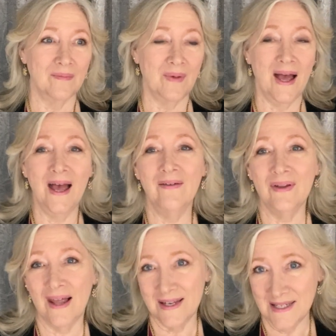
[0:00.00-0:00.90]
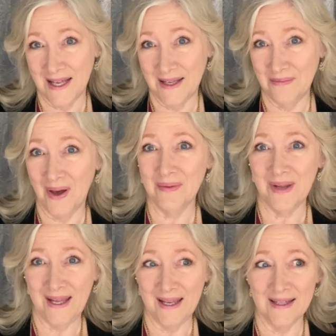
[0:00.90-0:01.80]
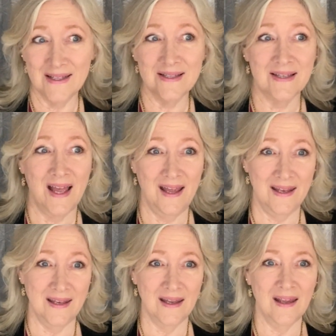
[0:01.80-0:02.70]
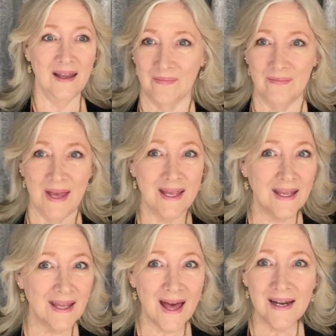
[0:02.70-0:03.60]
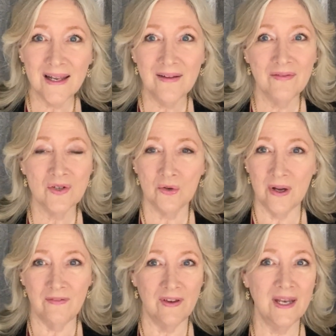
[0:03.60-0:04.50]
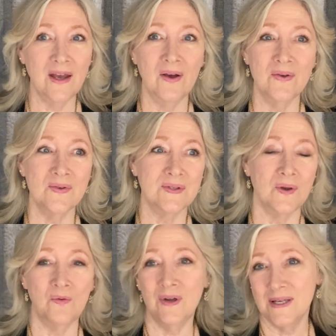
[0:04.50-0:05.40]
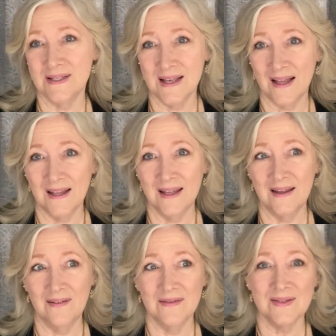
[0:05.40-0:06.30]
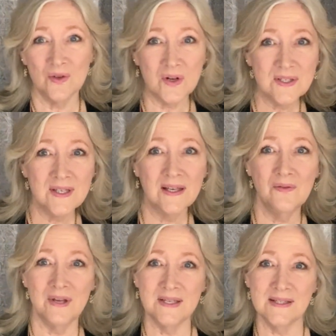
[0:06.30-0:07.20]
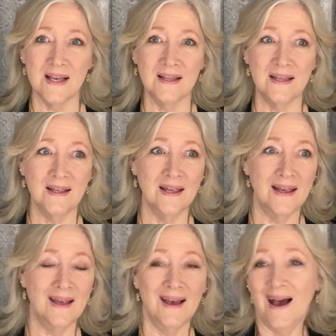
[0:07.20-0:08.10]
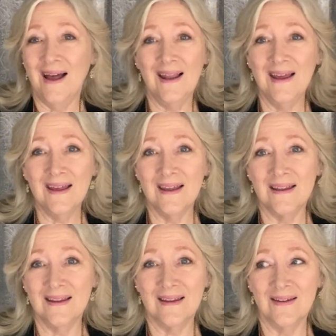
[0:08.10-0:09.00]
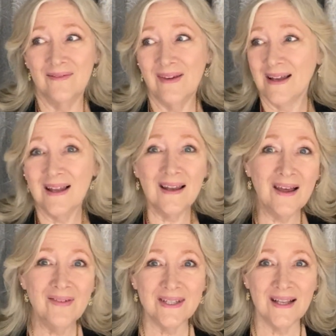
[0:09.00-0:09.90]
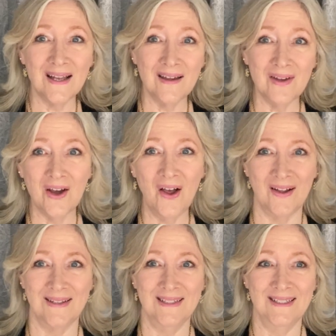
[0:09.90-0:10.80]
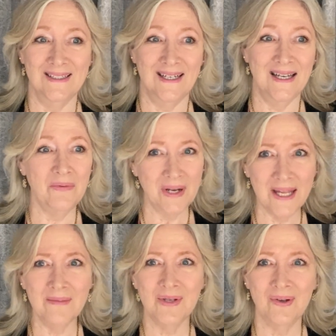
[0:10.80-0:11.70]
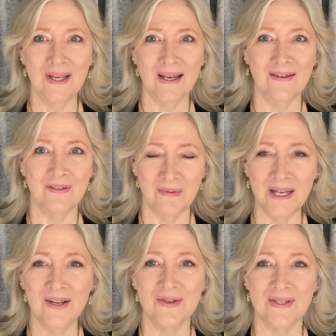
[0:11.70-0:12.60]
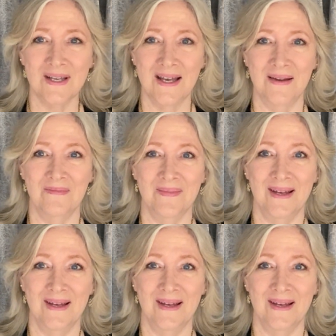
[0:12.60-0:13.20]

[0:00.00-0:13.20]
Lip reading: I have a lot of time on my hands, and making and editing jewelry videos, reselling, sourcing, reselling, I like it. In fact, I love it. I love it all. And I want to keep doing it for many years to come.